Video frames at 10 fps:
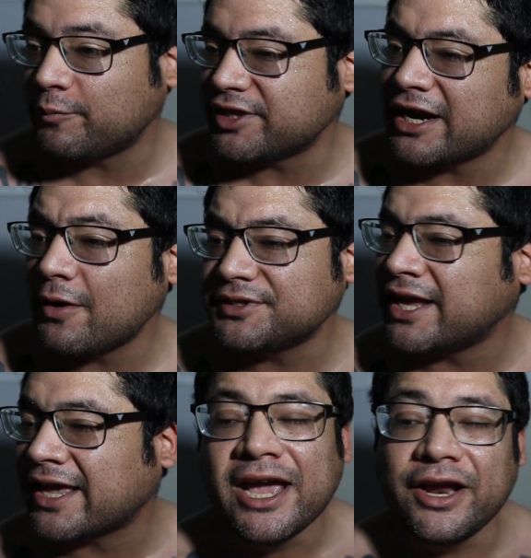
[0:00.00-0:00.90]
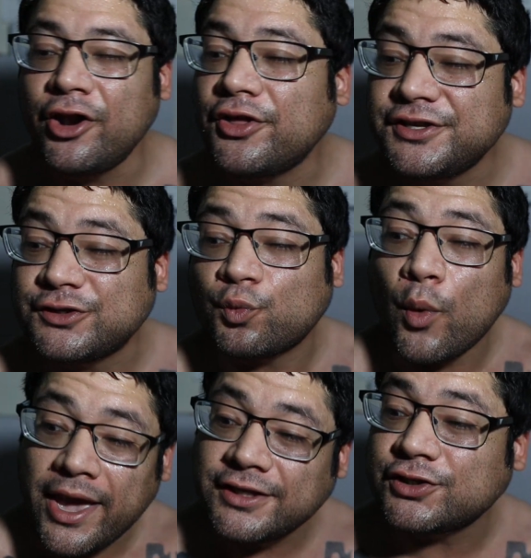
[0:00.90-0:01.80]
But then I was like, no, this is
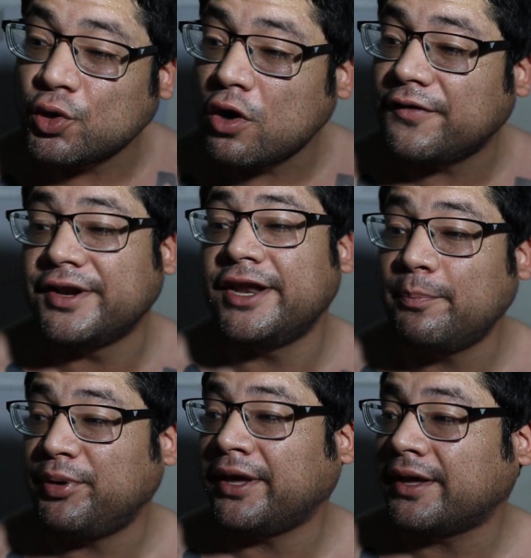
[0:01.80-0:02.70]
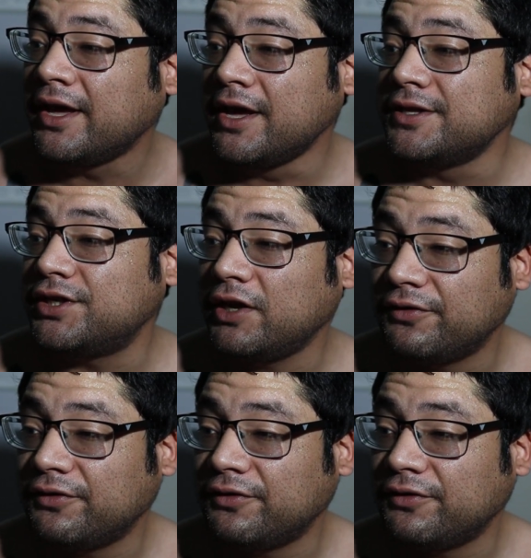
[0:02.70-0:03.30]
way too of a nitpick to